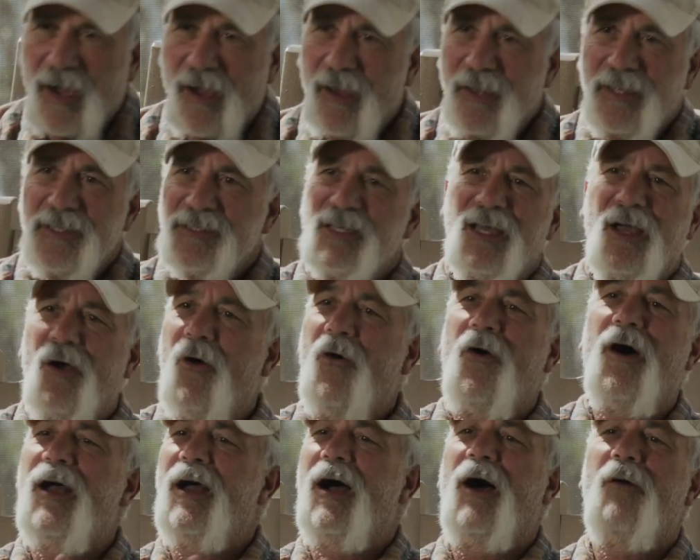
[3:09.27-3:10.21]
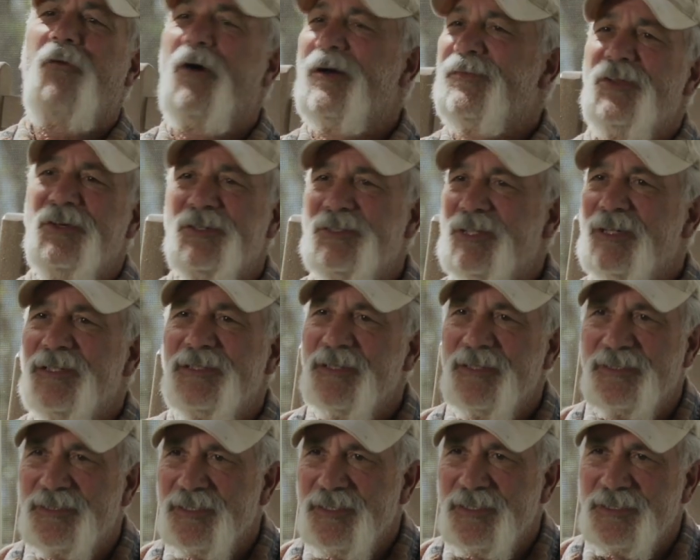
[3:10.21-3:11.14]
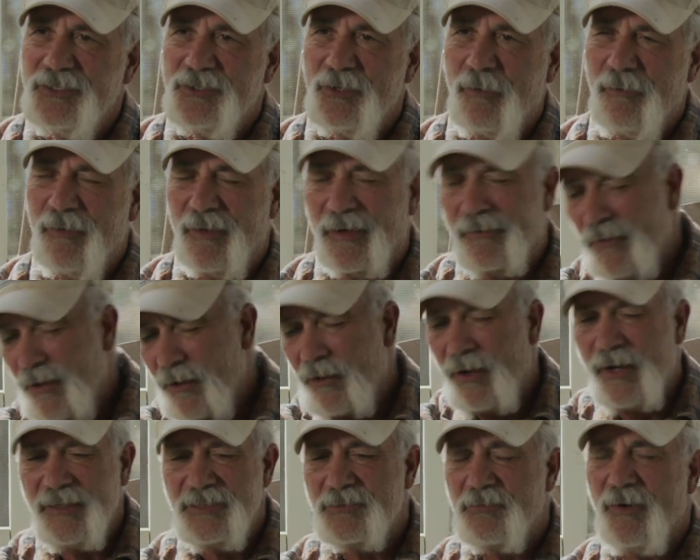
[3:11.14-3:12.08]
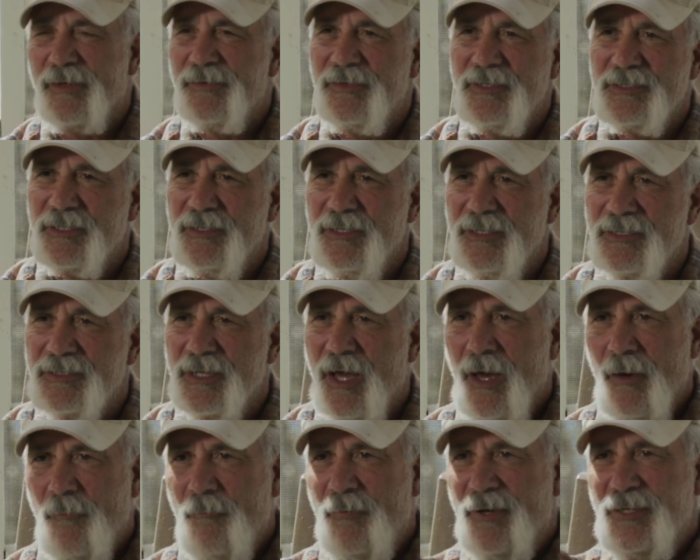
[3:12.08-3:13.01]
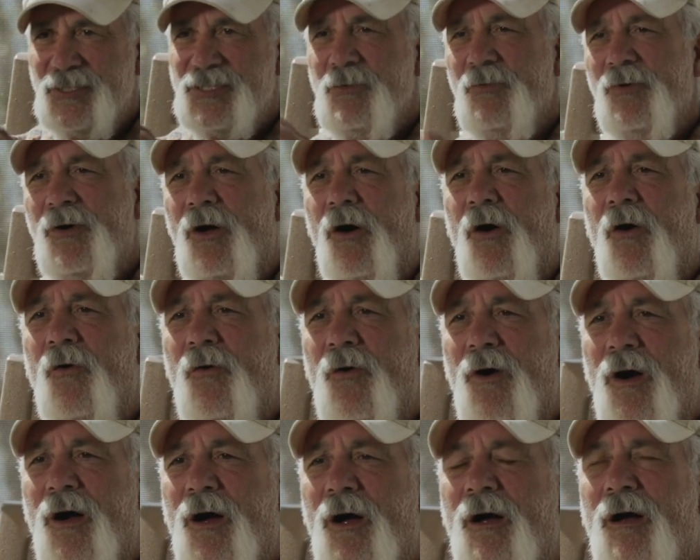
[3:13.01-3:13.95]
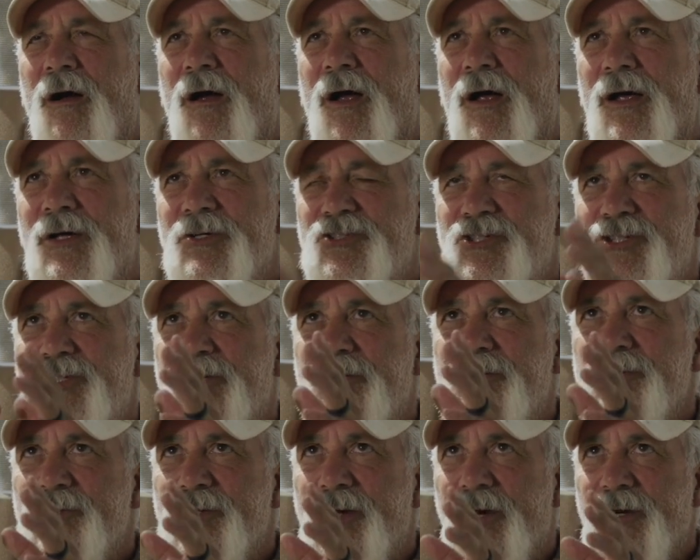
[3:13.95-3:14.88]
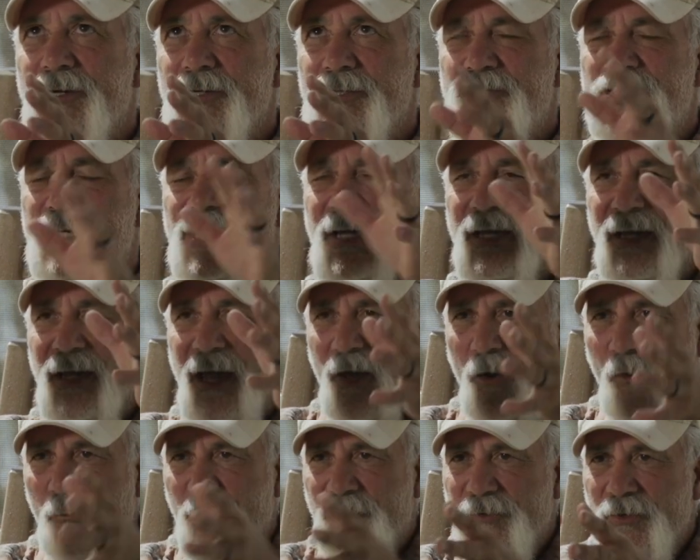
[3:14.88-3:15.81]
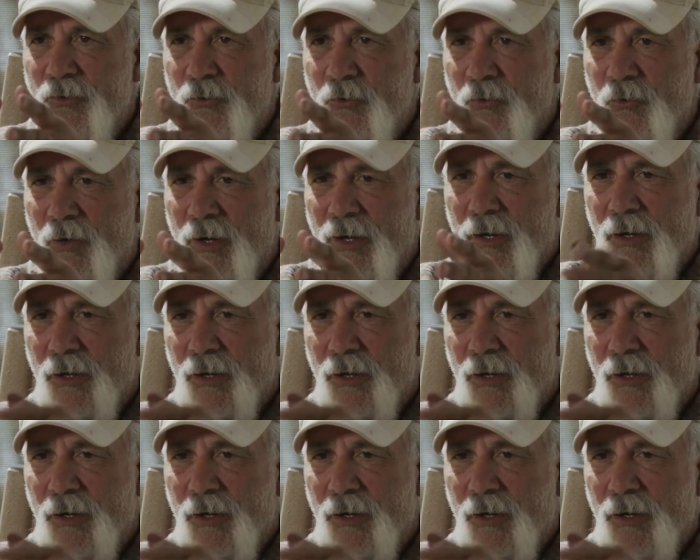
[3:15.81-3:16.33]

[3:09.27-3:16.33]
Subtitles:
I can say, oh, I want this, and this, and Jill will be like, well, I just want this and this. But she would go, she can help you